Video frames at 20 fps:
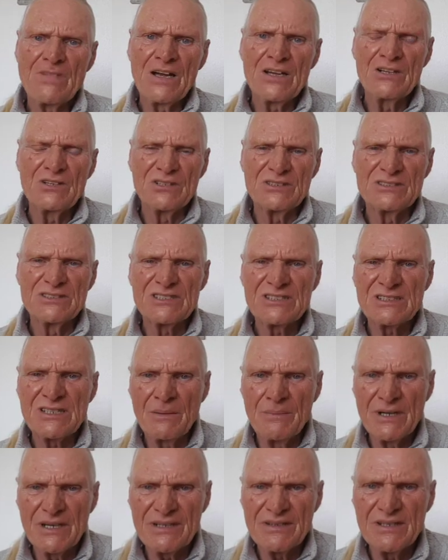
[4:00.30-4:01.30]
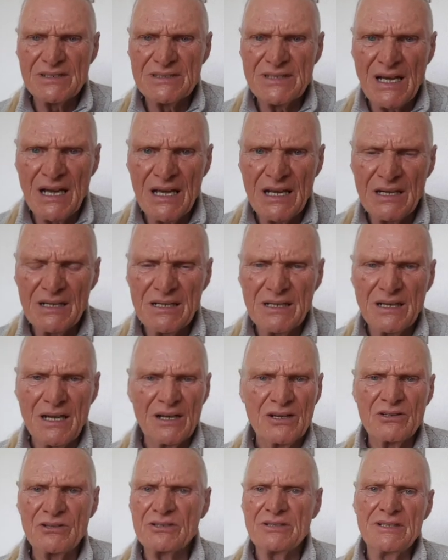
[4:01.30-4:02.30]
could stomach the dal. I
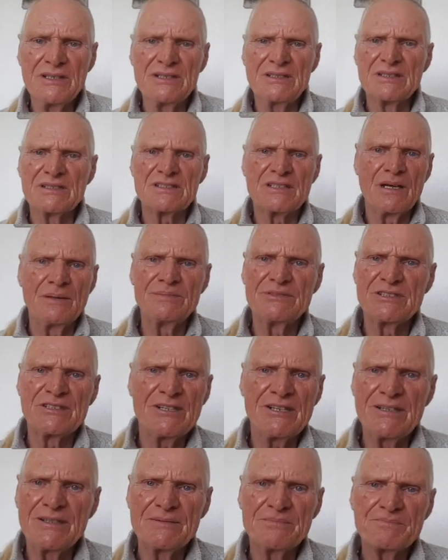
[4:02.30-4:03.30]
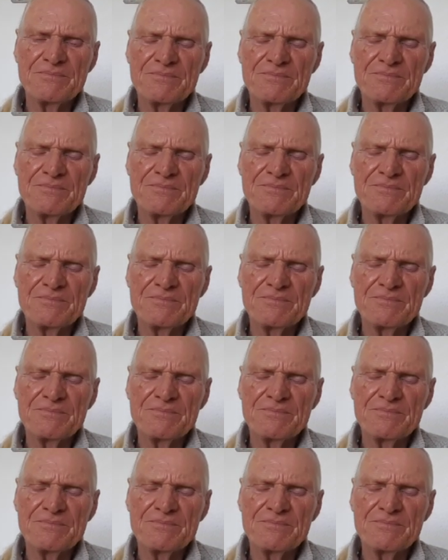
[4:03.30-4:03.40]
couldn't eat the sabzi.